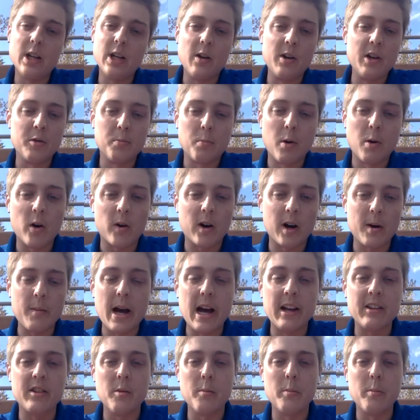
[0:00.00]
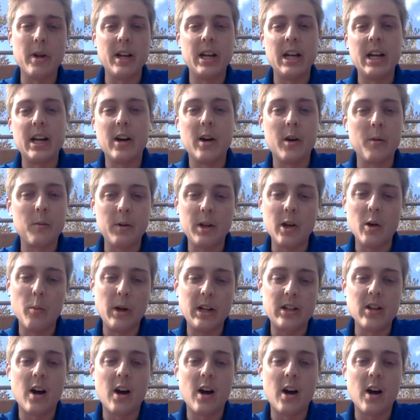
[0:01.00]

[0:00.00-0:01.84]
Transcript: You know, this program hasn't been here. And, you know,